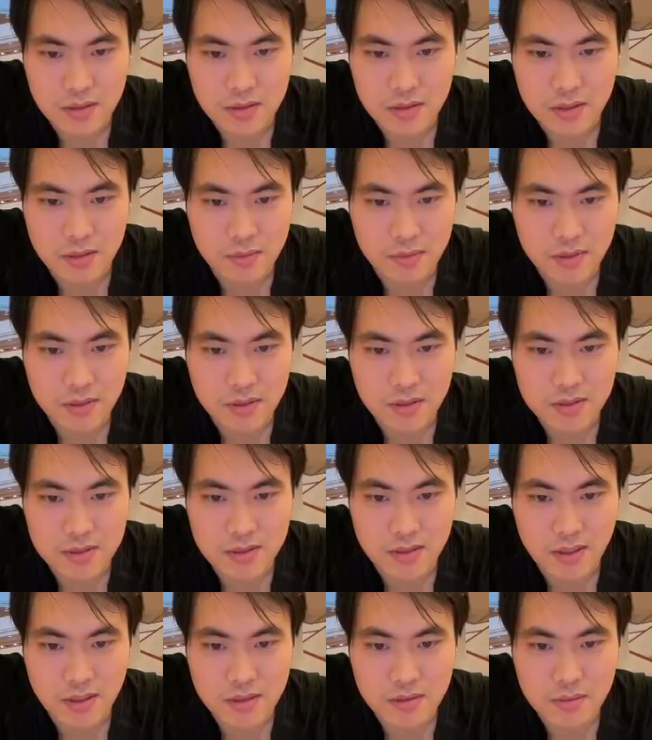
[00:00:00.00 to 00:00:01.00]
keep the
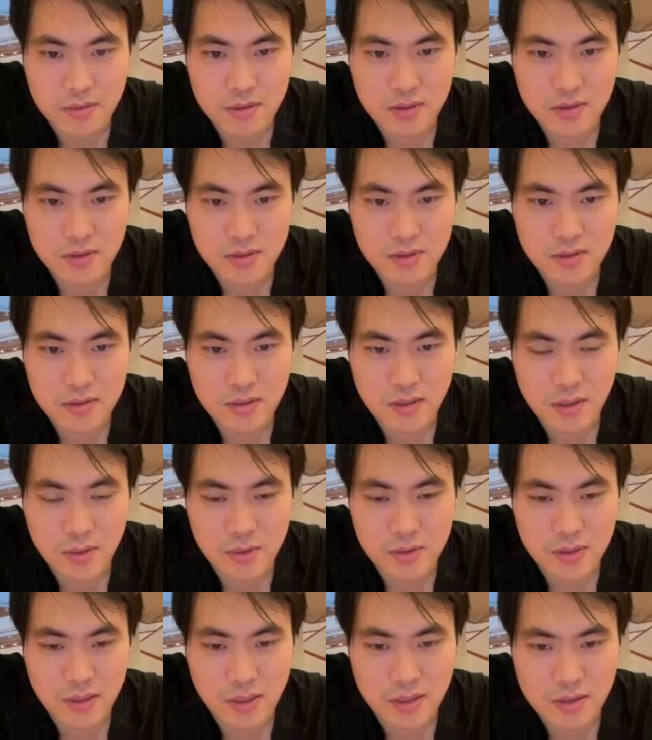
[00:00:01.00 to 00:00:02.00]
statement in
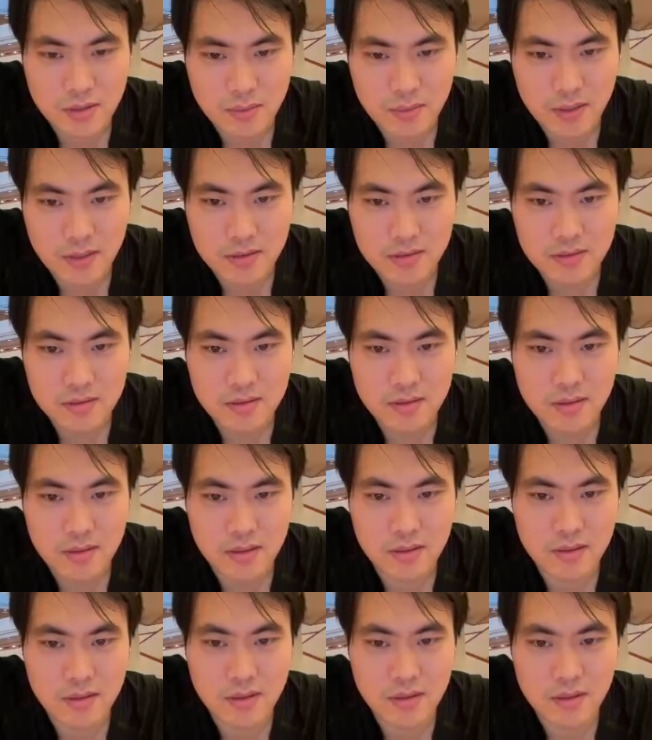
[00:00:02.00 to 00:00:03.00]
our database,
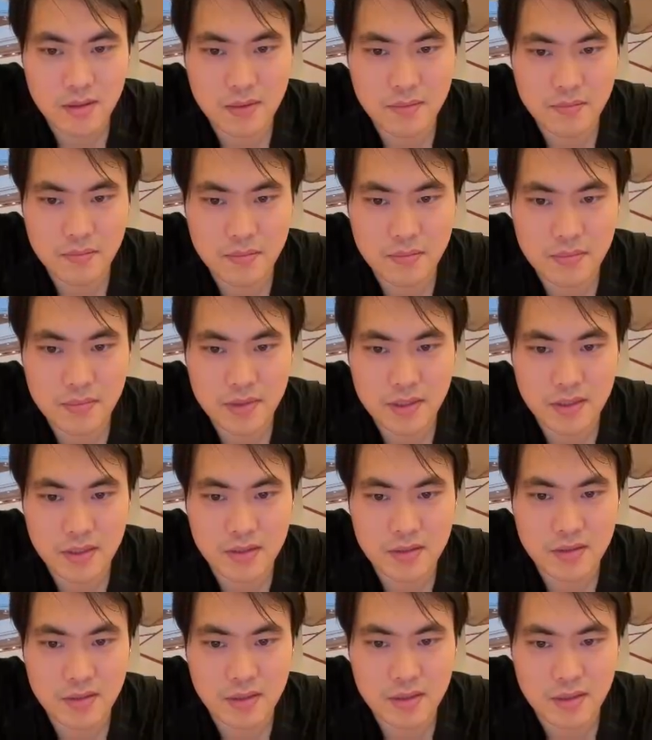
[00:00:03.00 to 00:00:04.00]
and then in
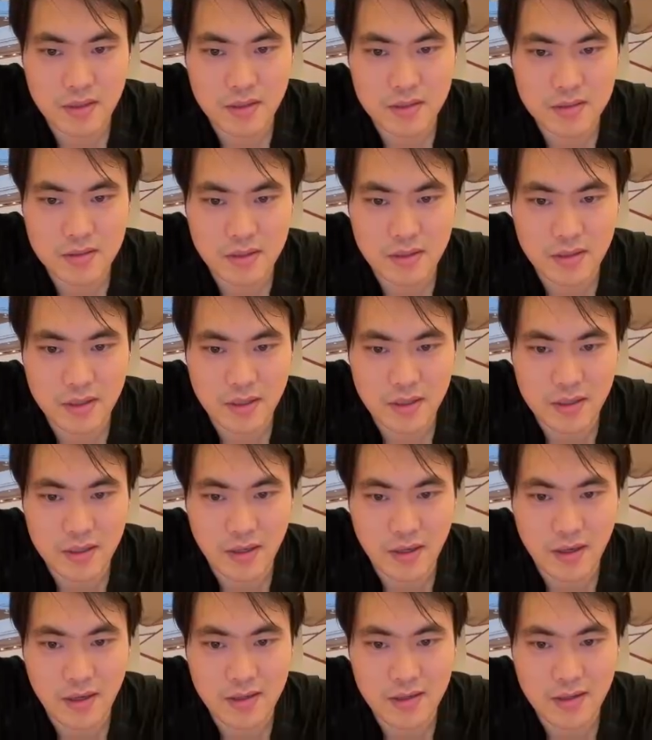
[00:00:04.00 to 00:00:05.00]
the end there's a like
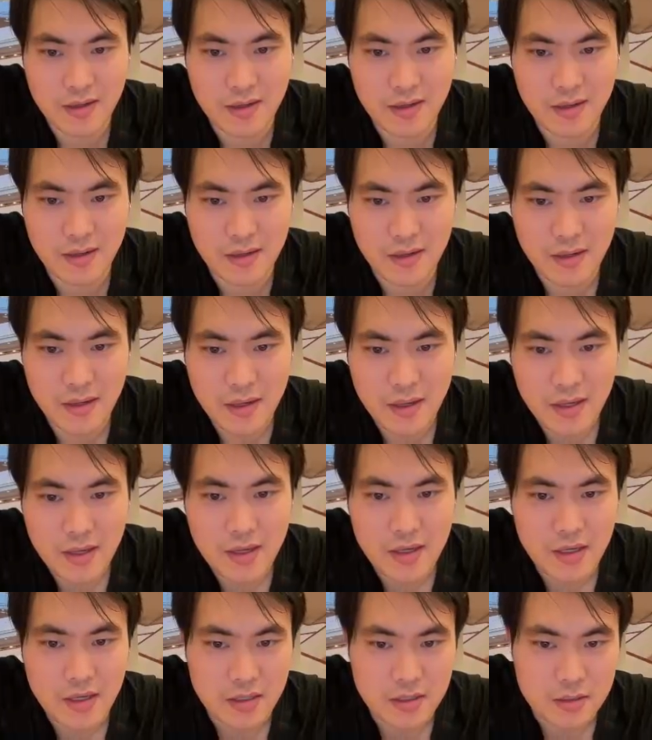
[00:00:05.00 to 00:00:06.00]
AI
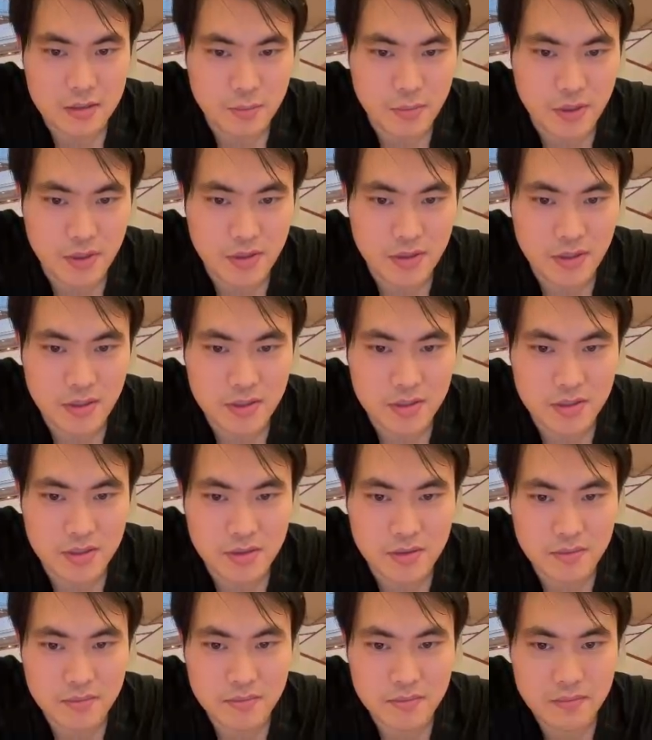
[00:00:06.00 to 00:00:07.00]

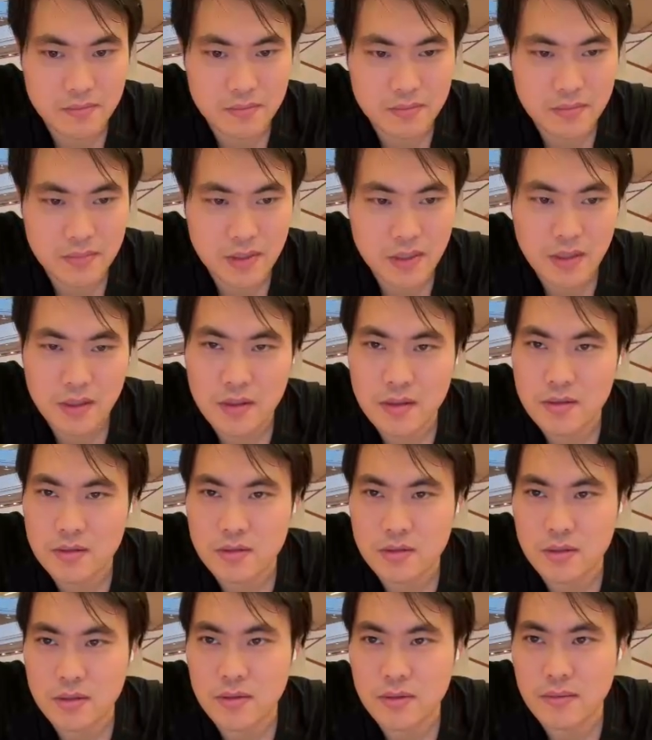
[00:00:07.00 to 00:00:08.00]
explanation.
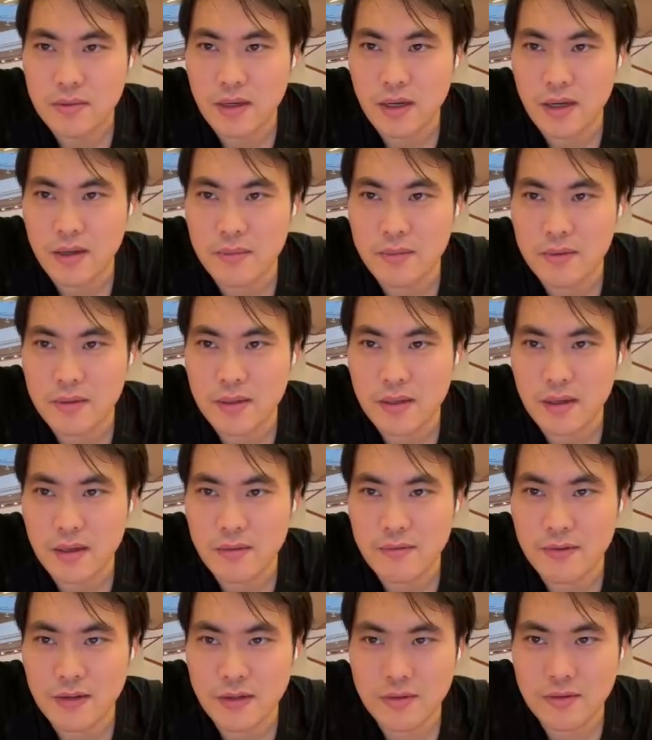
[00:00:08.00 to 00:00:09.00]
So I
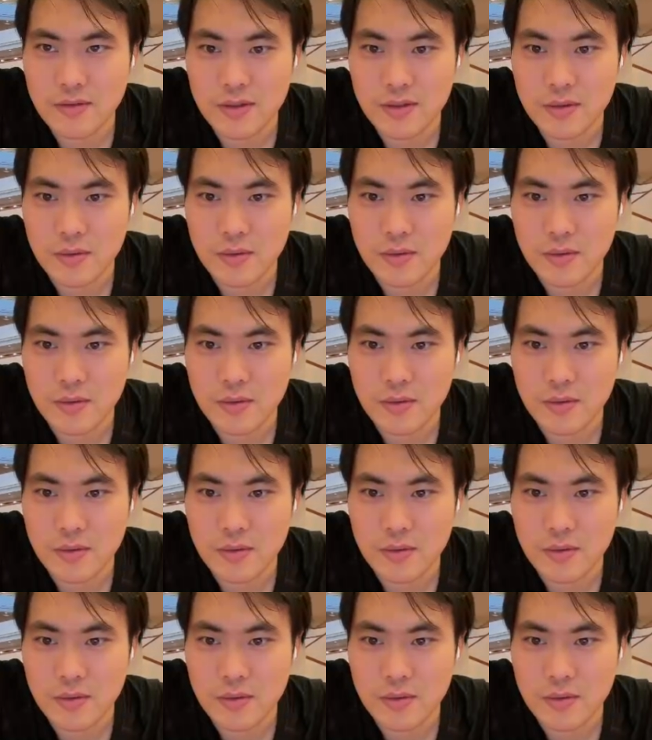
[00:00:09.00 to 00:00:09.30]
found